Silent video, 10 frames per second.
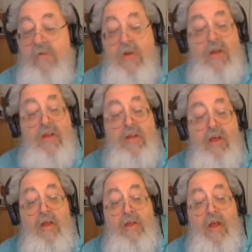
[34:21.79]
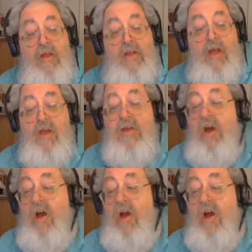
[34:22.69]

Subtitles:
you got a landline,